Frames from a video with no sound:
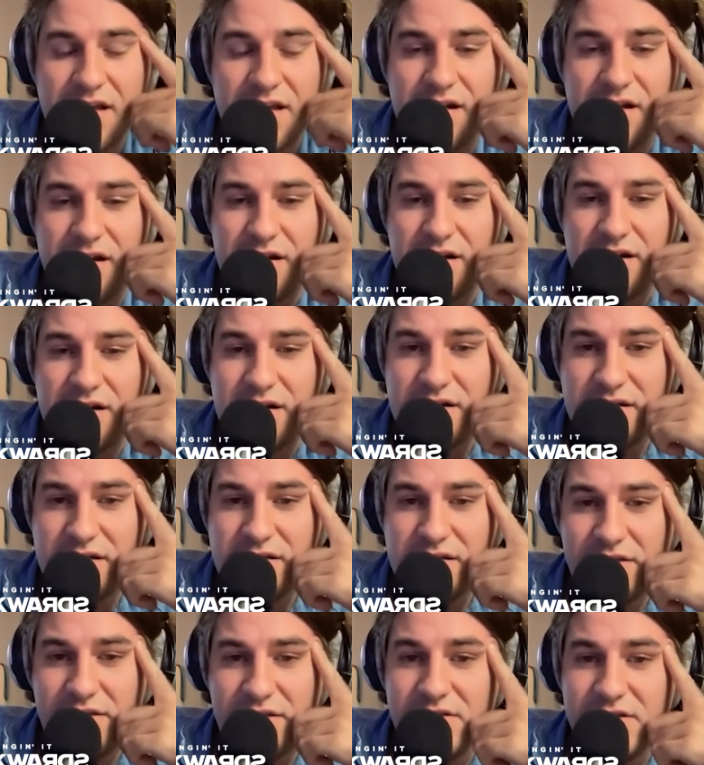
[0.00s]
Uh,
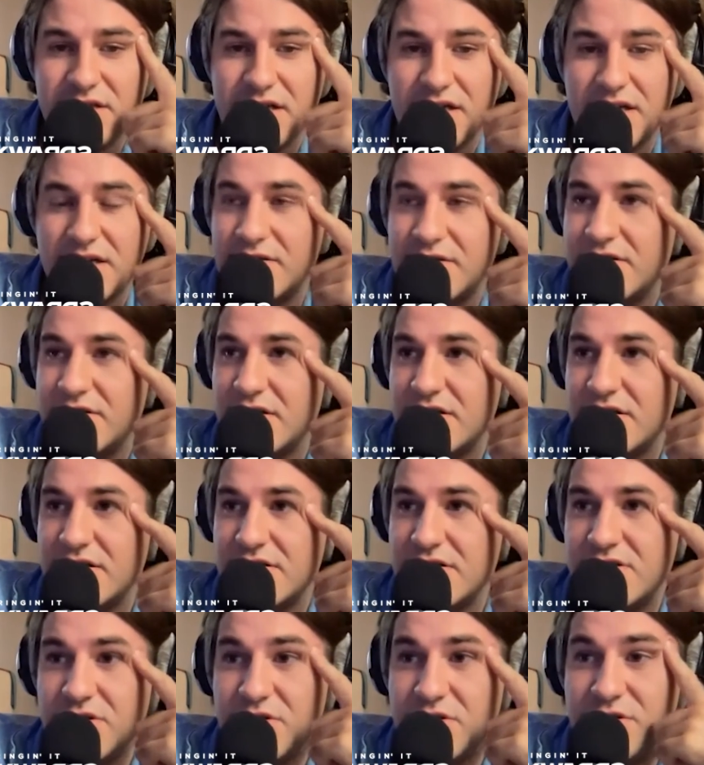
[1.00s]
that this guy uh,
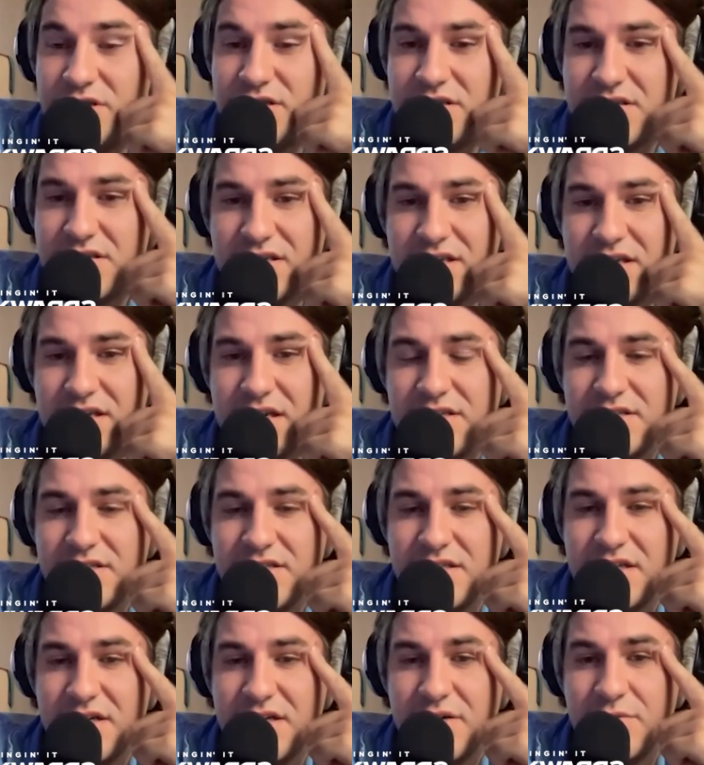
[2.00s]
Jonas has
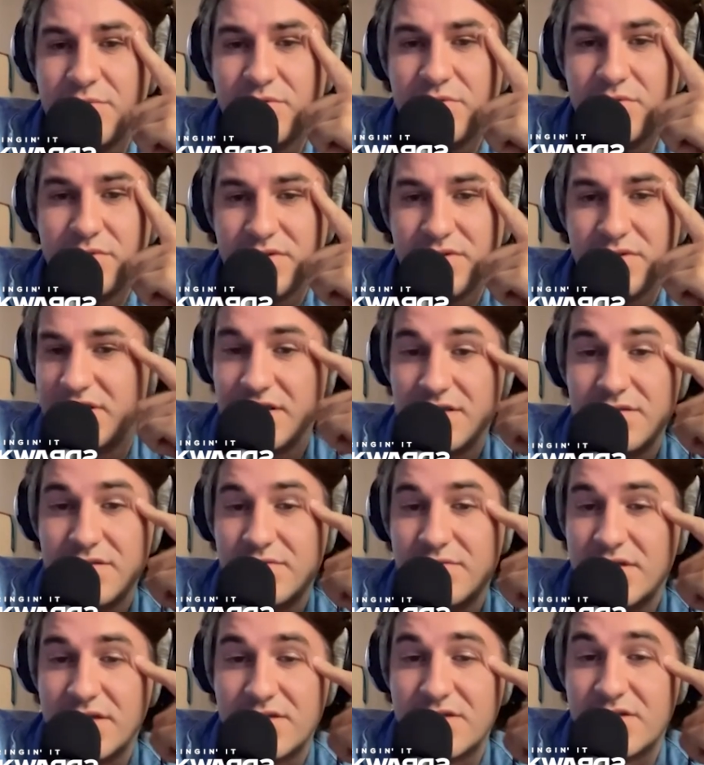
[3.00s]
set up. It's like
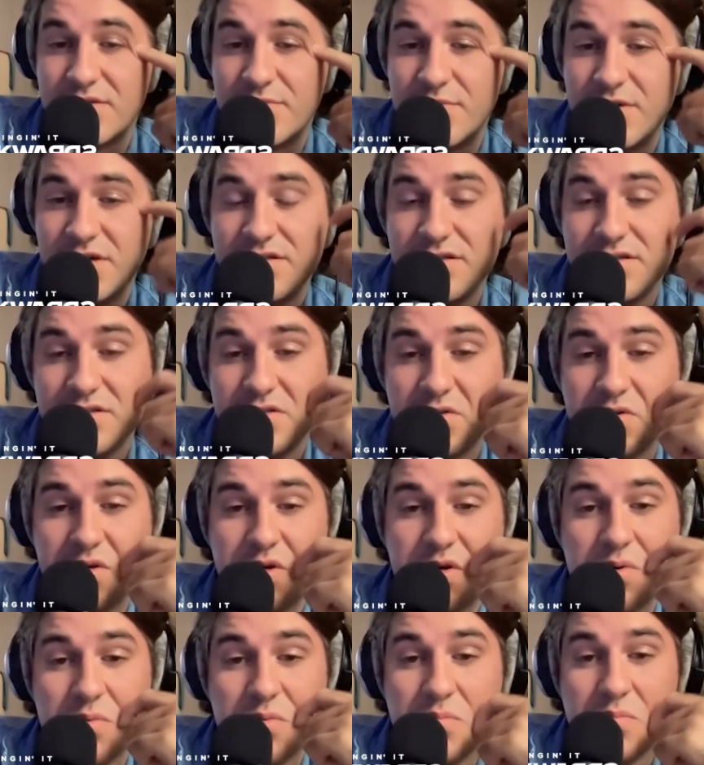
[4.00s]
such an amazing
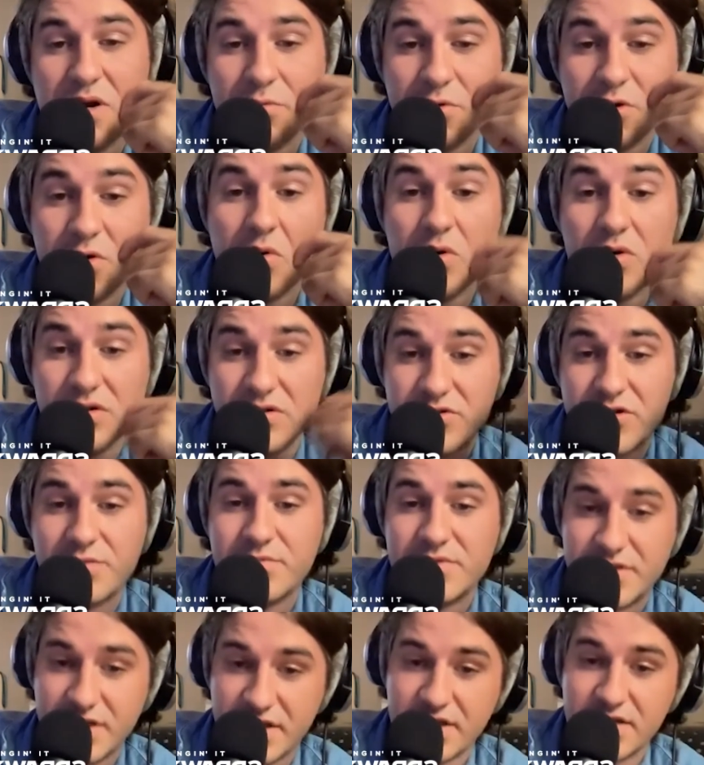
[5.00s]
studio. But I recorded
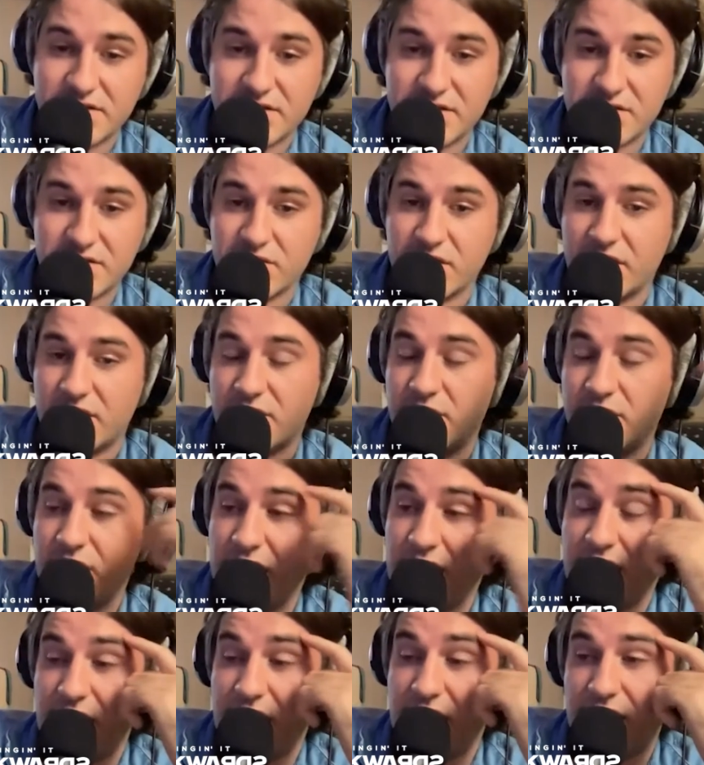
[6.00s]
drums at his studio
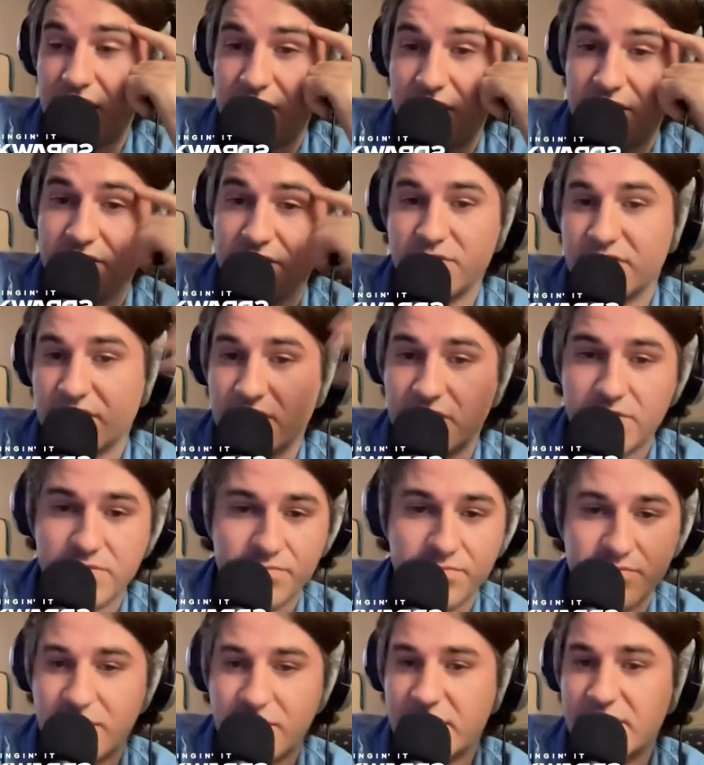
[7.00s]
because it was all
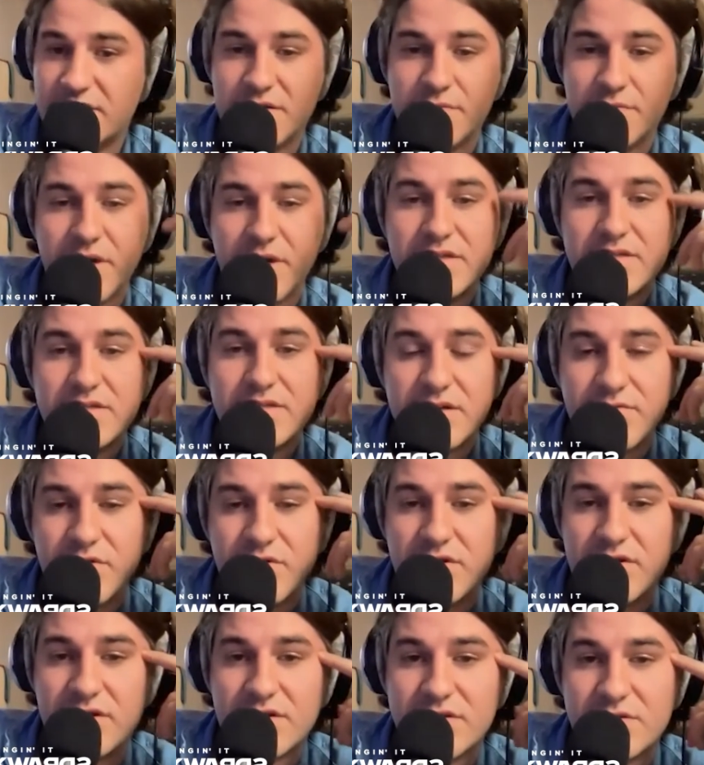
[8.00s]
nicely mic'd and
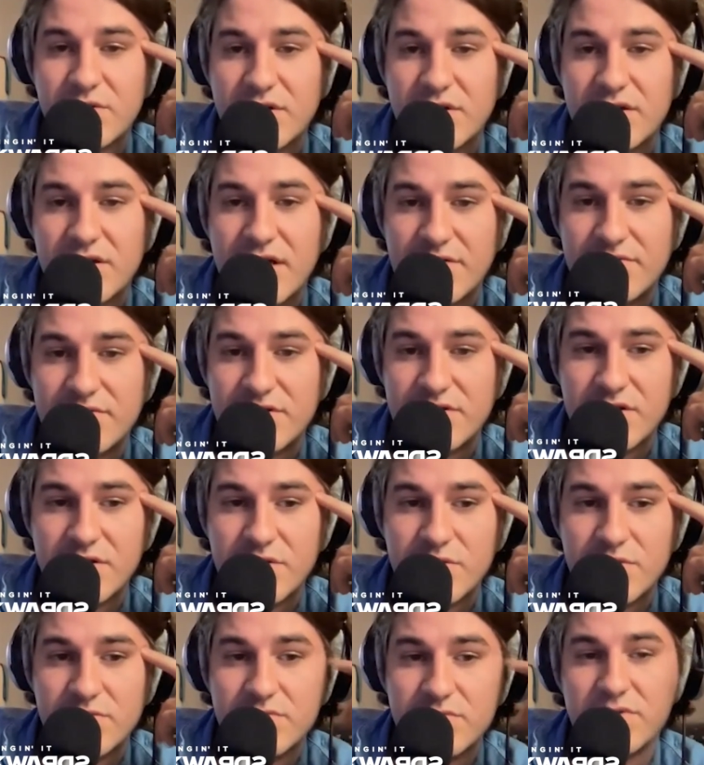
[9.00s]
everything, so I didn't have to
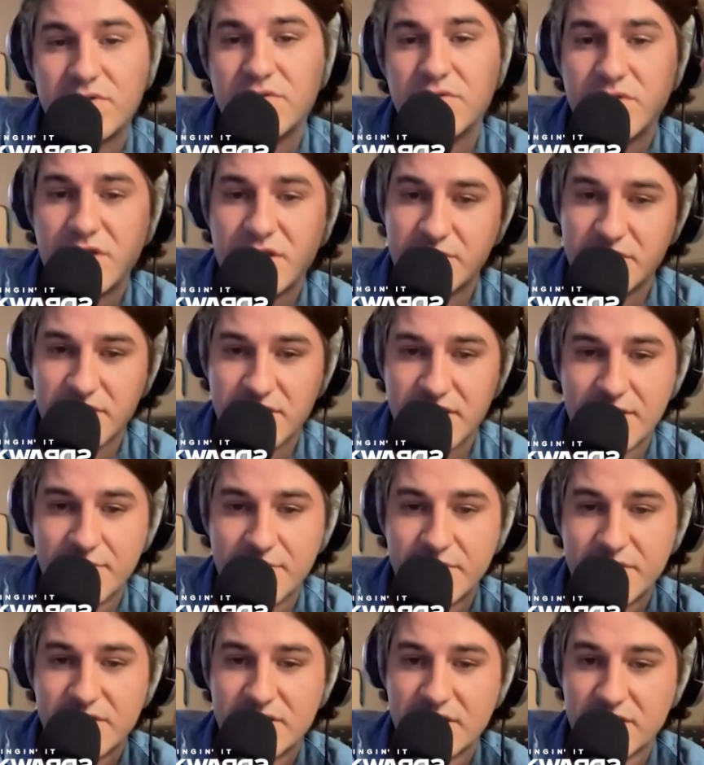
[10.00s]
go too deep into that
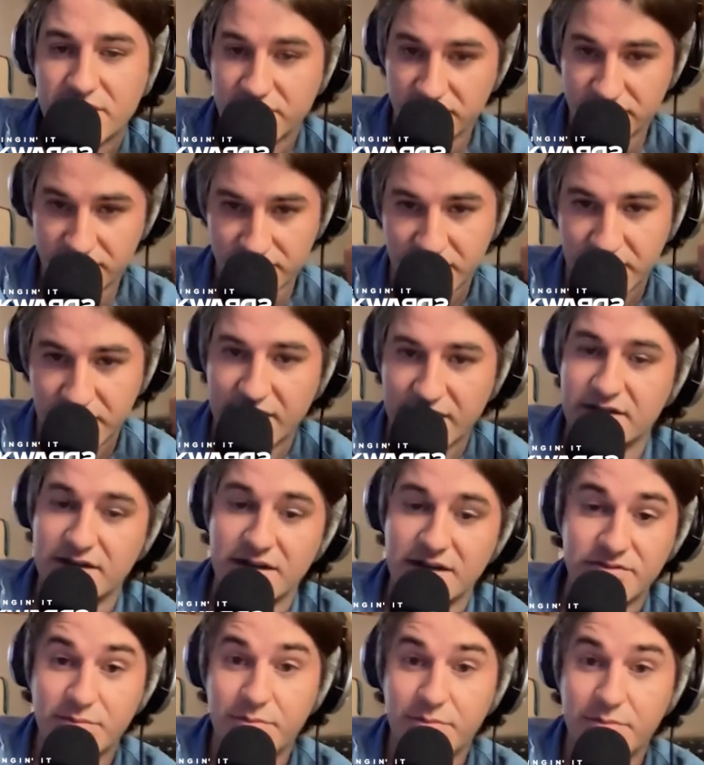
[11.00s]
myself. Like I didn't
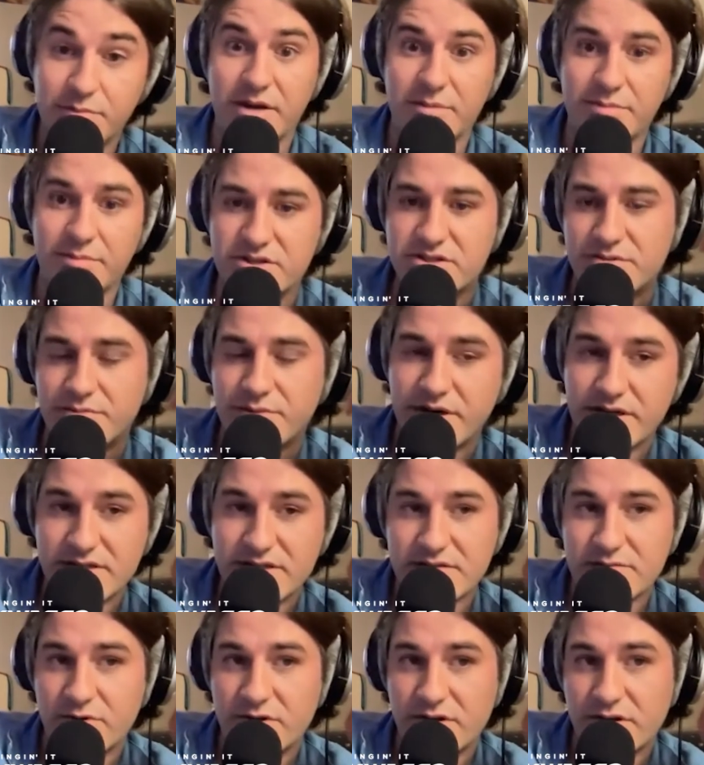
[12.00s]
mm-hmm. have to buy a bunch of
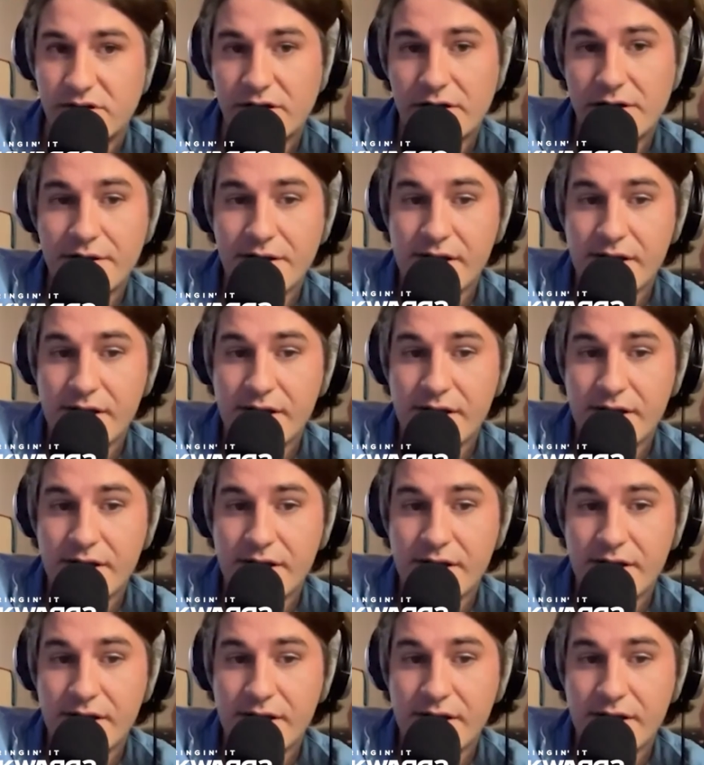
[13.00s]
mics and whatnot.